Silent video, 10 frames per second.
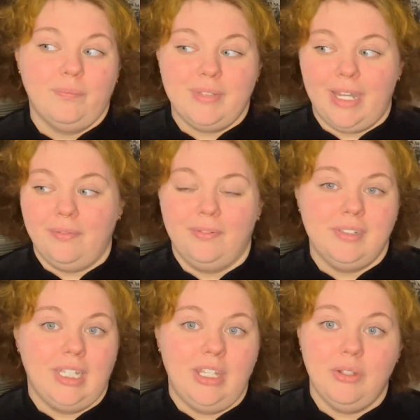
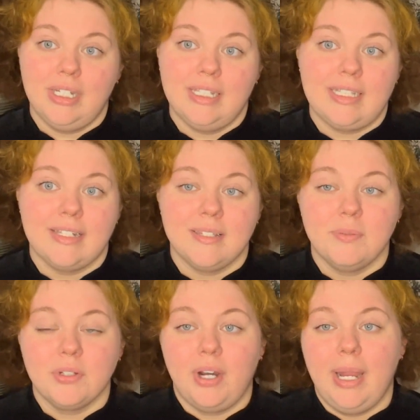definitely you can hit that
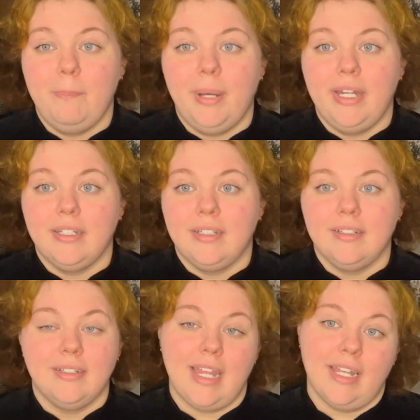subscribe
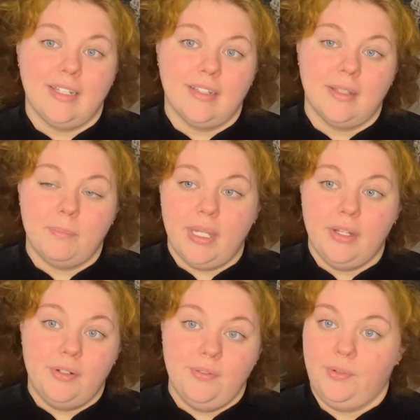button and the
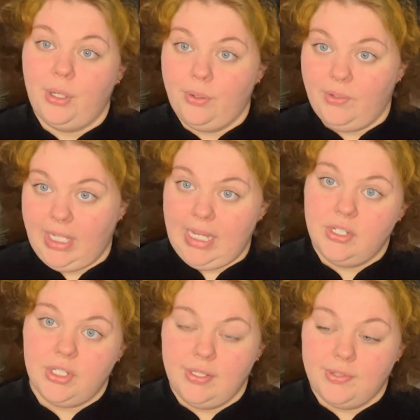bell for
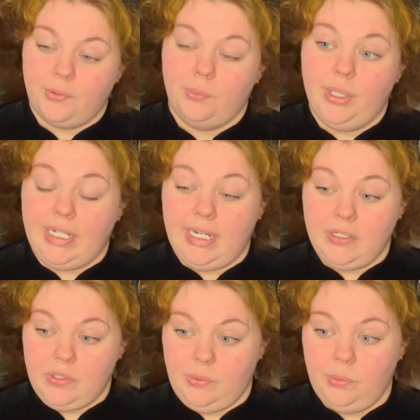notifications for when I
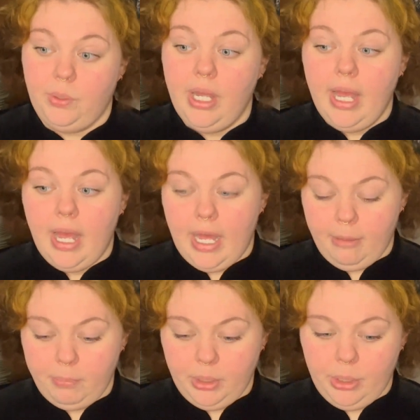do
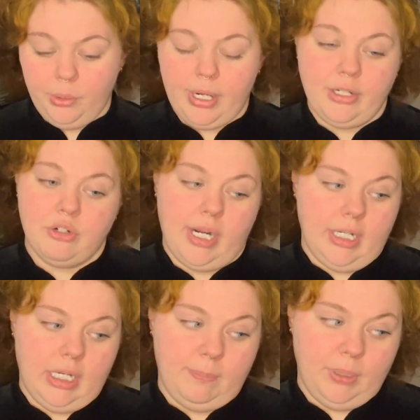upload. I try to
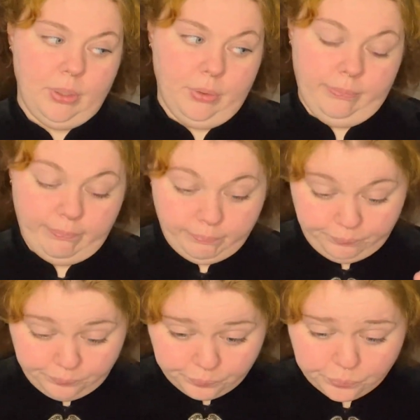upload
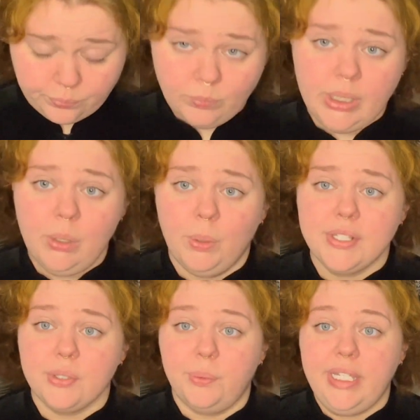
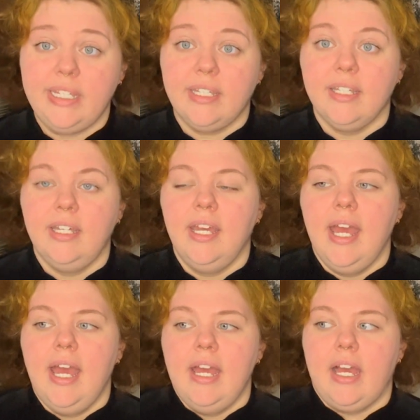once a week.
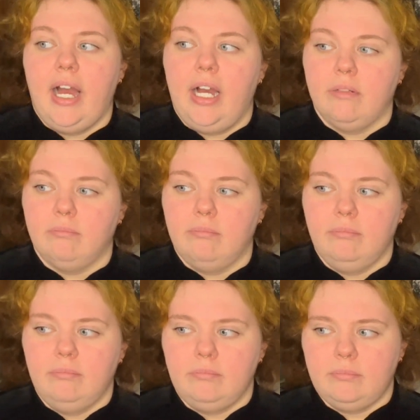
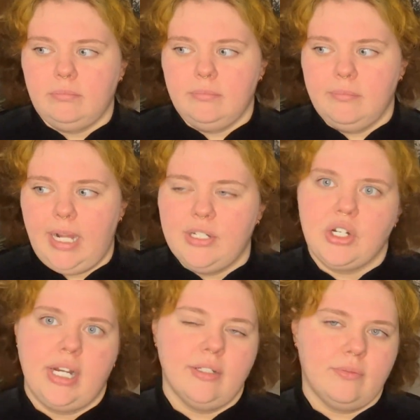I
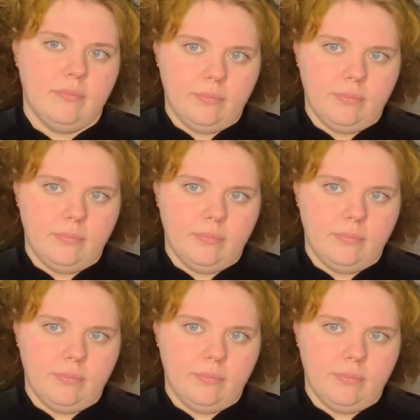try to